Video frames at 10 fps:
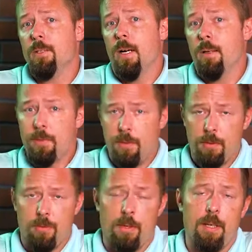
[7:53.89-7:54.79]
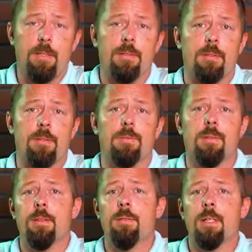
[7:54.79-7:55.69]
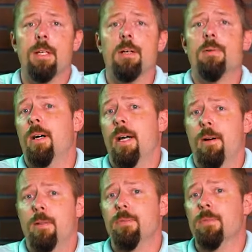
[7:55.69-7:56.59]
up to 22 to 23 gigawatt hours,